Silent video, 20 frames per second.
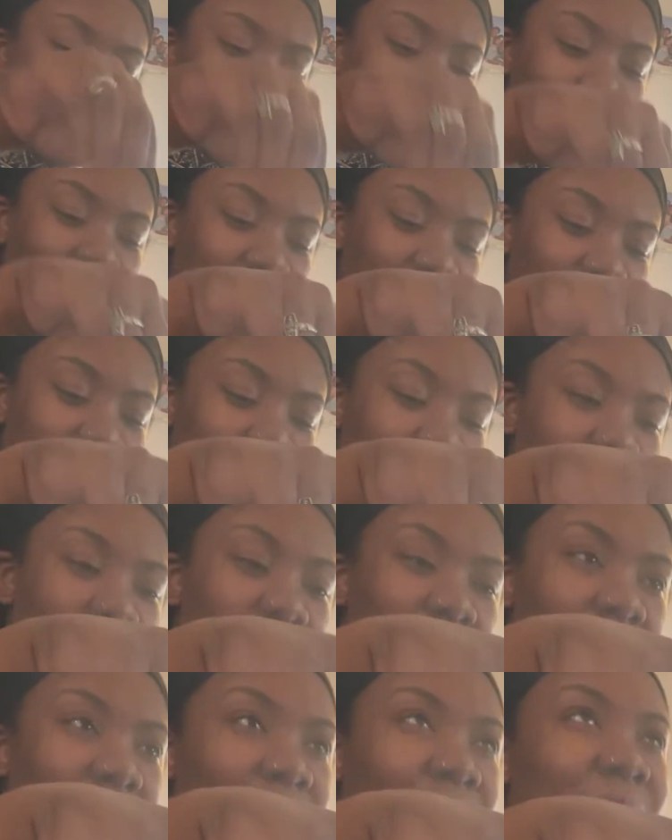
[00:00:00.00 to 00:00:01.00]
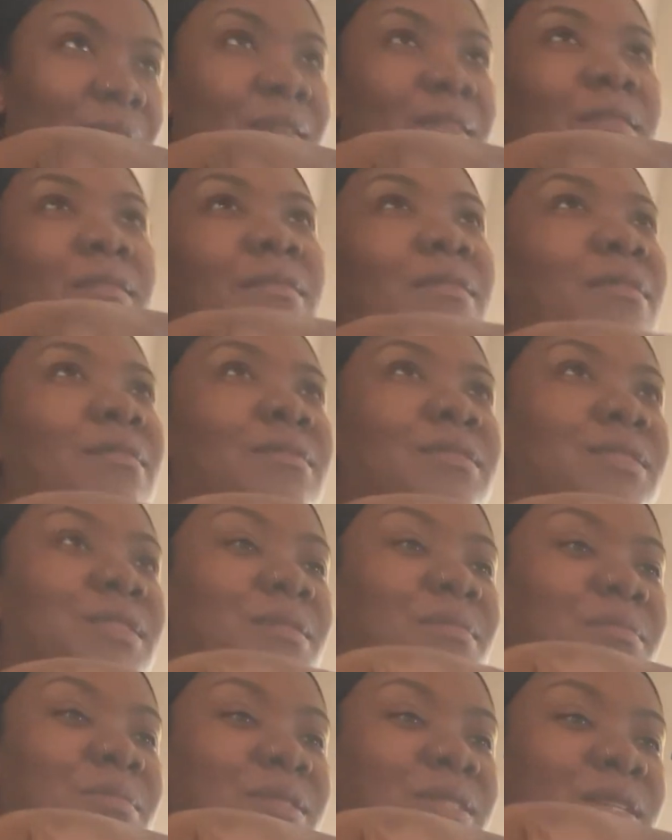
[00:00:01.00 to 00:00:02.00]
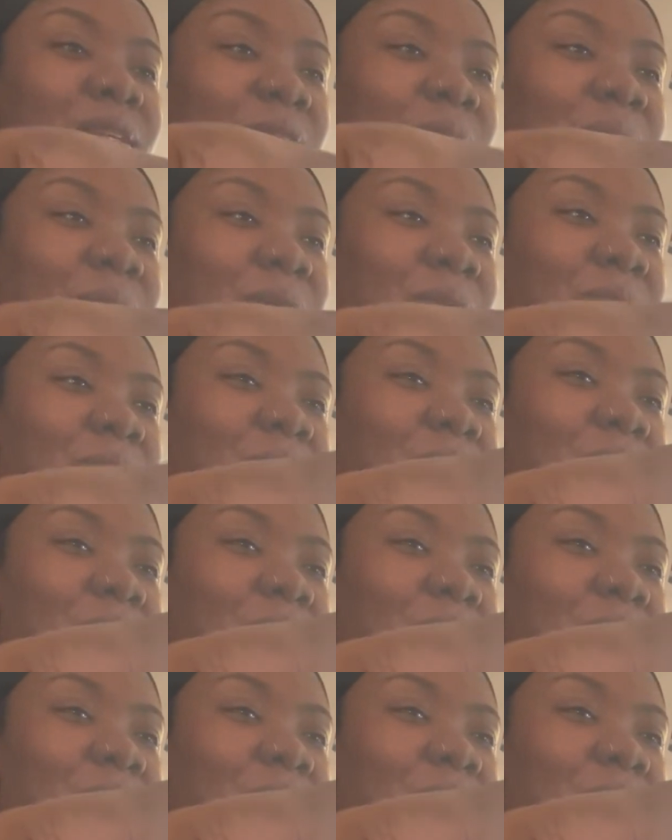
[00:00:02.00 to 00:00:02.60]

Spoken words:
It's going to be, you know, something sentimental we